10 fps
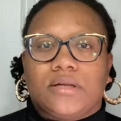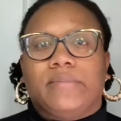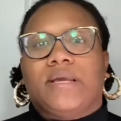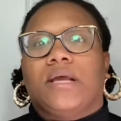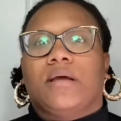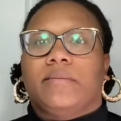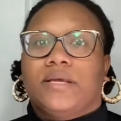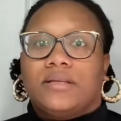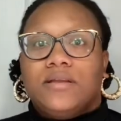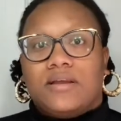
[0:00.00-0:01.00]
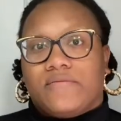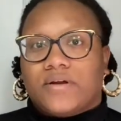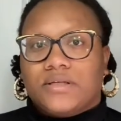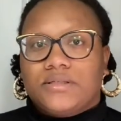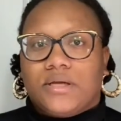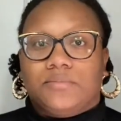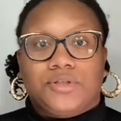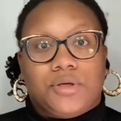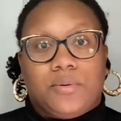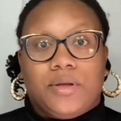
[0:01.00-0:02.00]
be a bit different. I'm
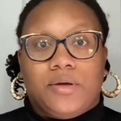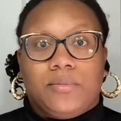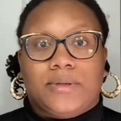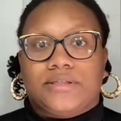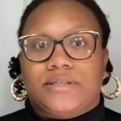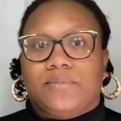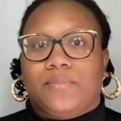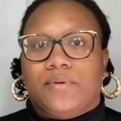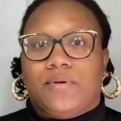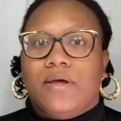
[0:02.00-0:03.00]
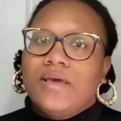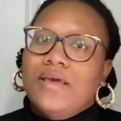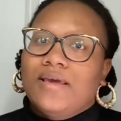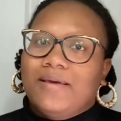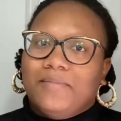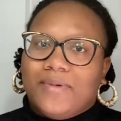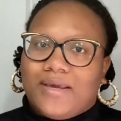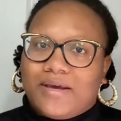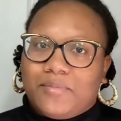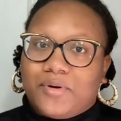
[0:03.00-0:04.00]
showing you my simple
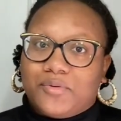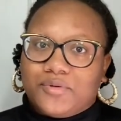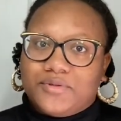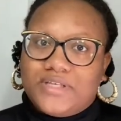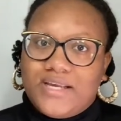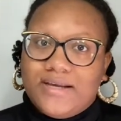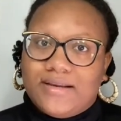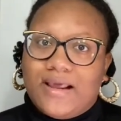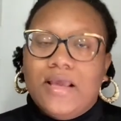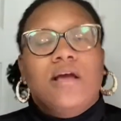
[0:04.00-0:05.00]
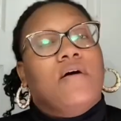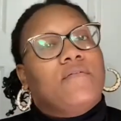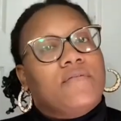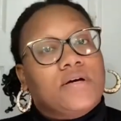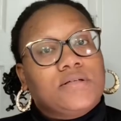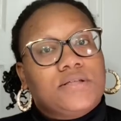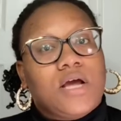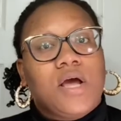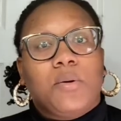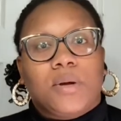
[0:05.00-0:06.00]
makeup routine. First,
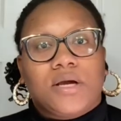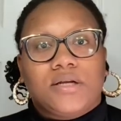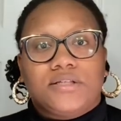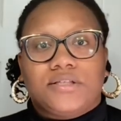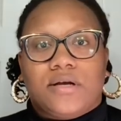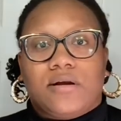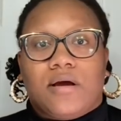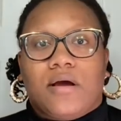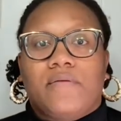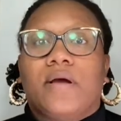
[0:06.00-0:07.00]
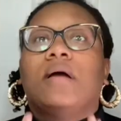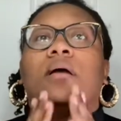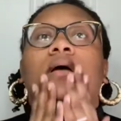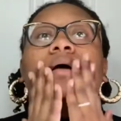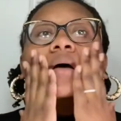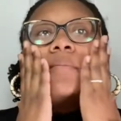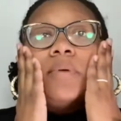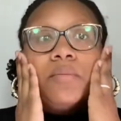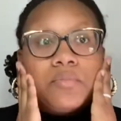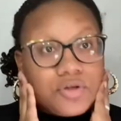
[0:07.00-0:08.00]
we're going to start off by
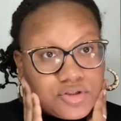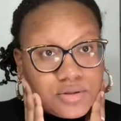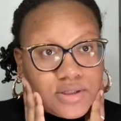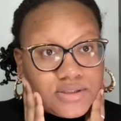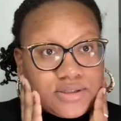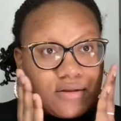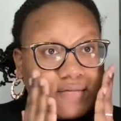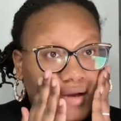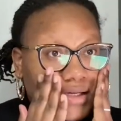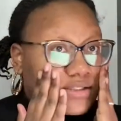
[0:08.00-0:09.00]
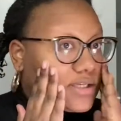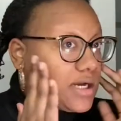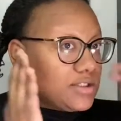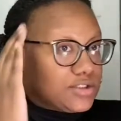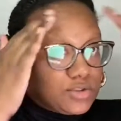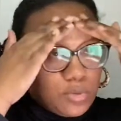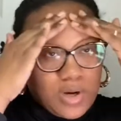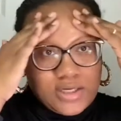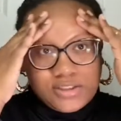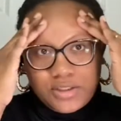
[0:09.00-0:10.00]
moisturizing the face. I just
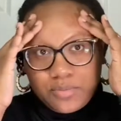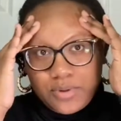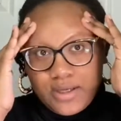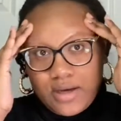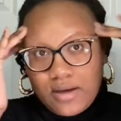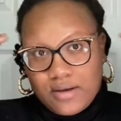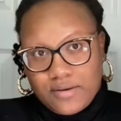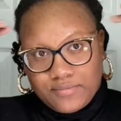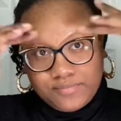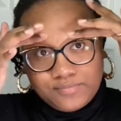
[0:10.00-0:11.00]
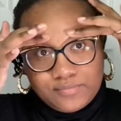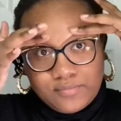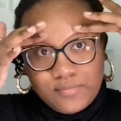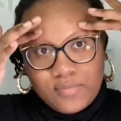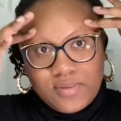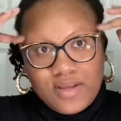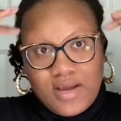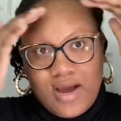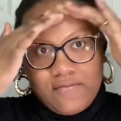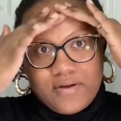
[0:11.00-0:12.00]
washed it with
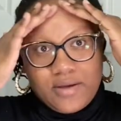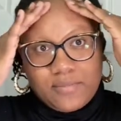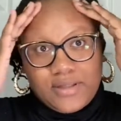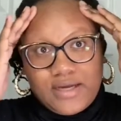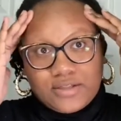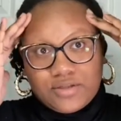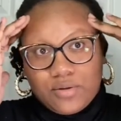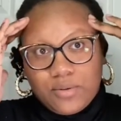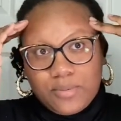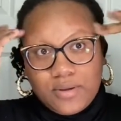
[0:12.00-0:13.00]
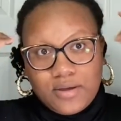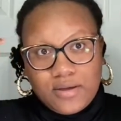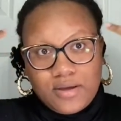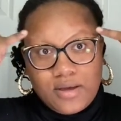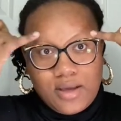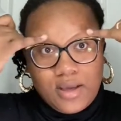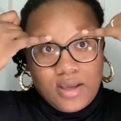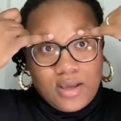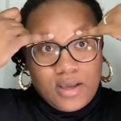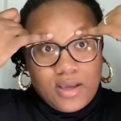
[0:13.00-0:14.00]
African black soap.
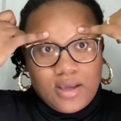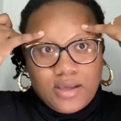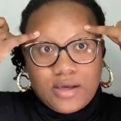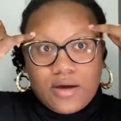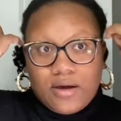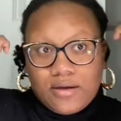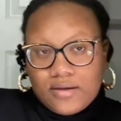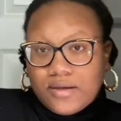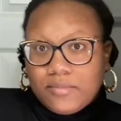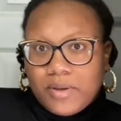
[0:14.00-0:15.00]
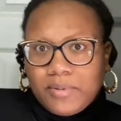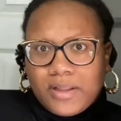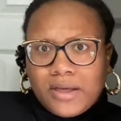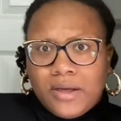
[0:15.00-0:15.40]
And y'all, you may be like,